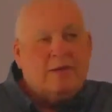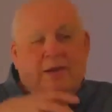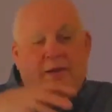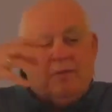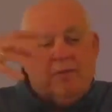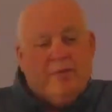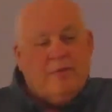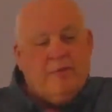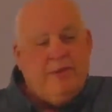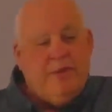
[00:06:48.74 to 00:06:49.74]
Number
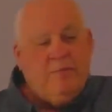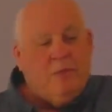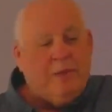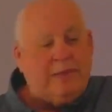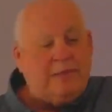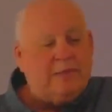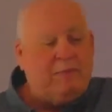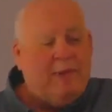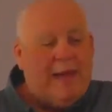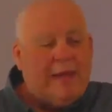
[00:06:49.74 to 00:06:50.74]
three points us
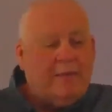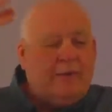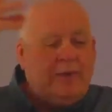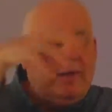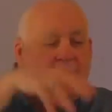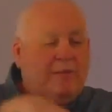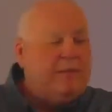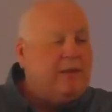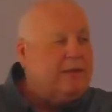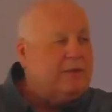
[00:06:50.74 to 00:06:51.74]
back to being led
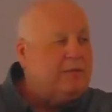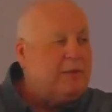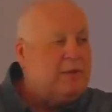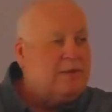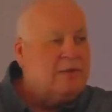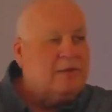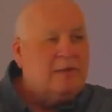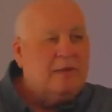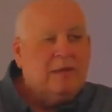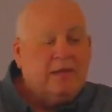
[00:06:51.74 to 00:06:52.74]
by the Spirit.
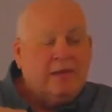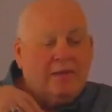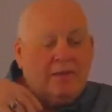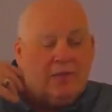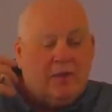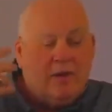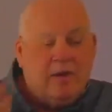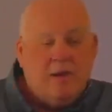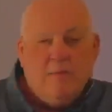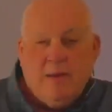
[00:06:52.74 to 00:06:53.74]
Because it's
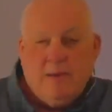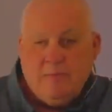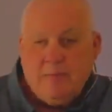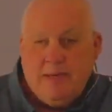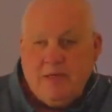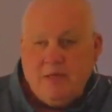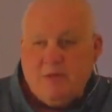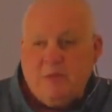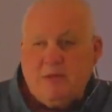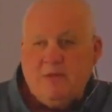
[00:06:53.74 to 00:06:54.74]
all about
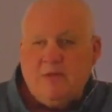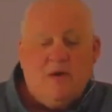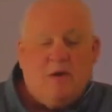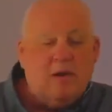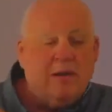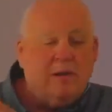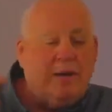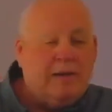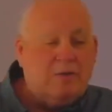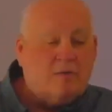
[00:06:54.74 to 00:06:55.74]
patience. It's all
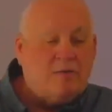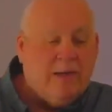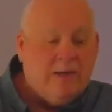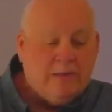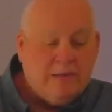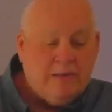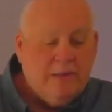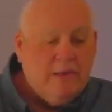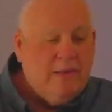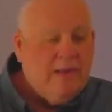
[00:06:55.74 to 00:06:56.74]
about trust.
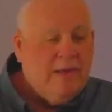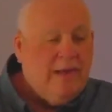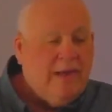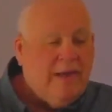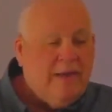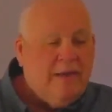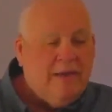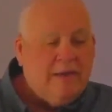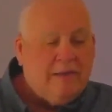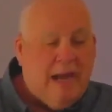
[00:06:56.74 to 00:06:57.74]
And
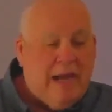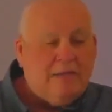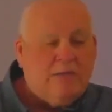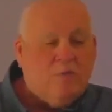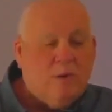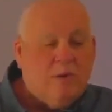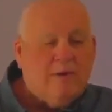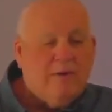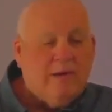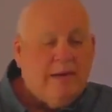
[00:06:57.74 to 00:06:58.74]
it's God's work.
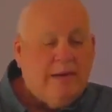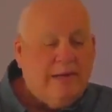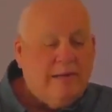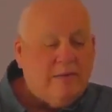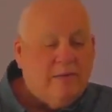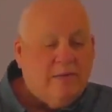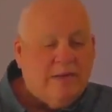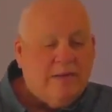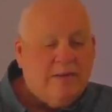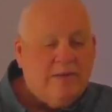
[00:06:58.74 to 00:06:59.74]
And he's
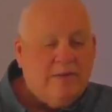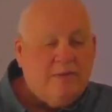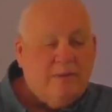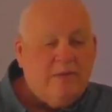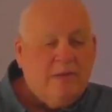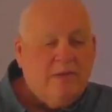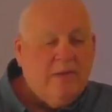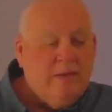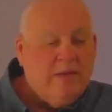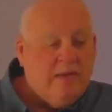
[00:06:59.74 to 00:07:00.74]
going to
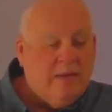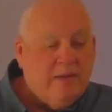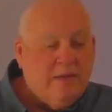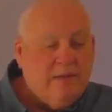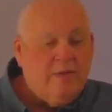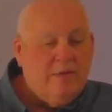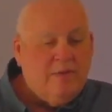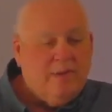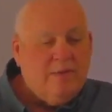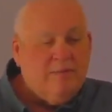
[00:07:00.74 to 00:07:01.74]
do it.